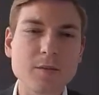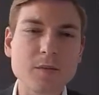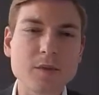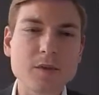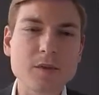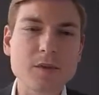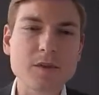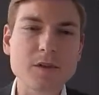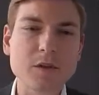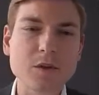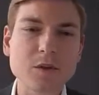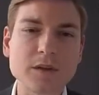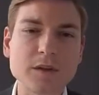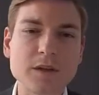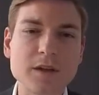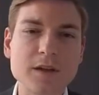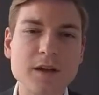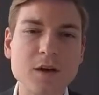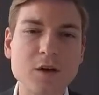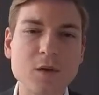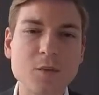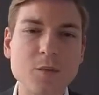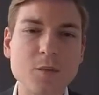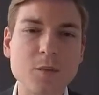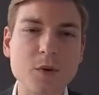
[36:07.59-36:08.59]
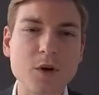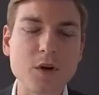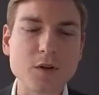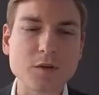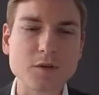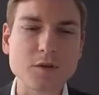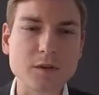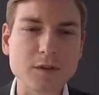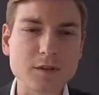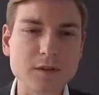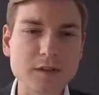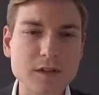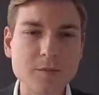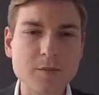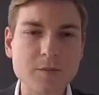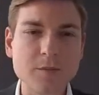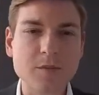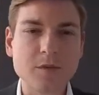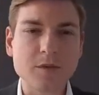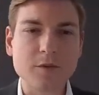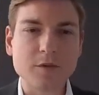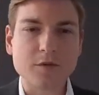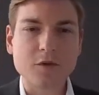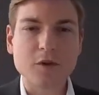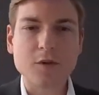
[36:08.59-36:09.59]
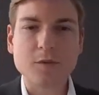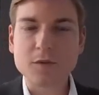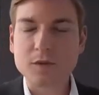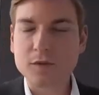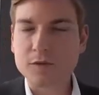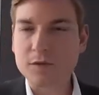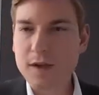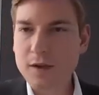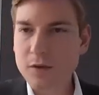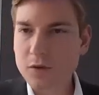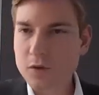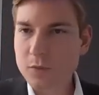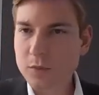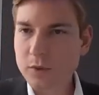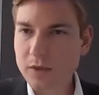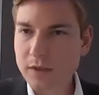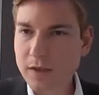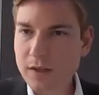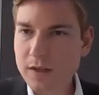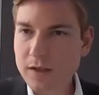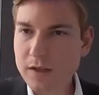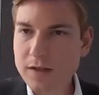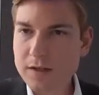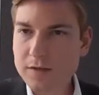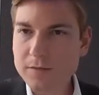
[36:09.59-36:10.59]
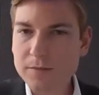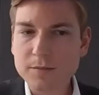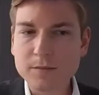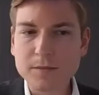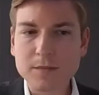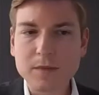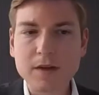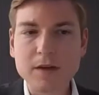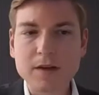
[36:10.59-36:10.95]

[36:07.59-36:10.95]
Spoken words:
So they are part of the team from the very beginning.